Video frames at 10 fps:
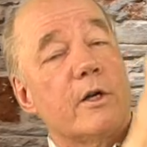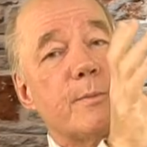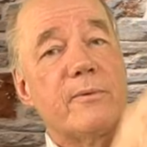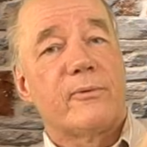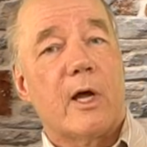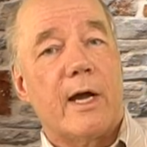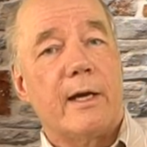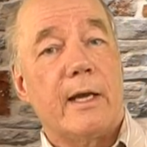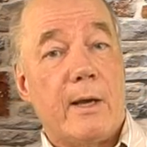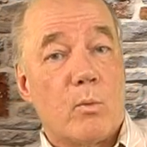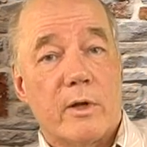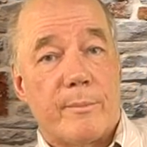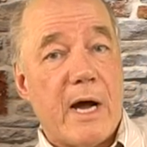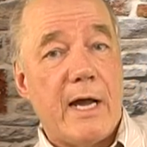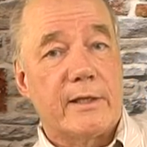it's been flying, and where the
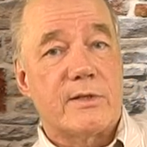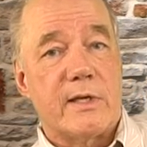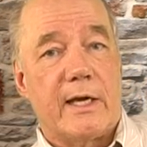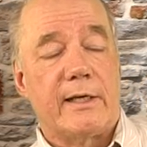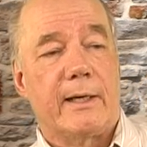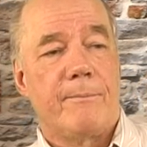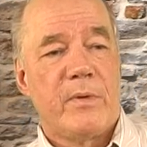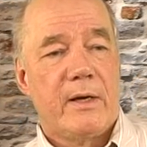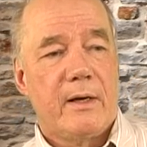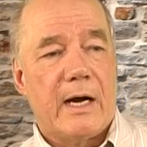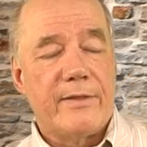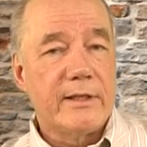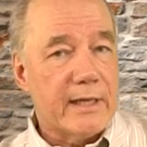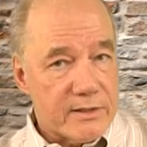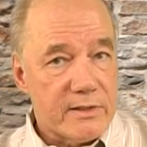pilot's standing. I
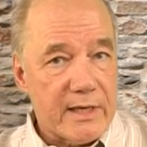think that's a